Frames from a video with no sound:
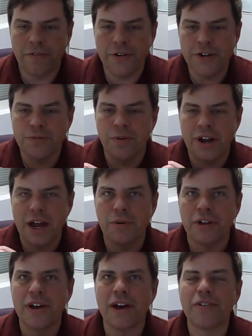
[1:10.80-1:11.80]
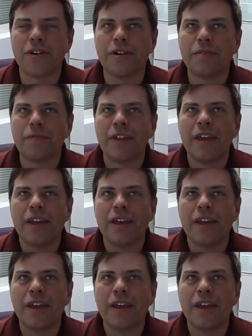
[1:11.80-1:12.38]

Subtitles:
The first one I will cover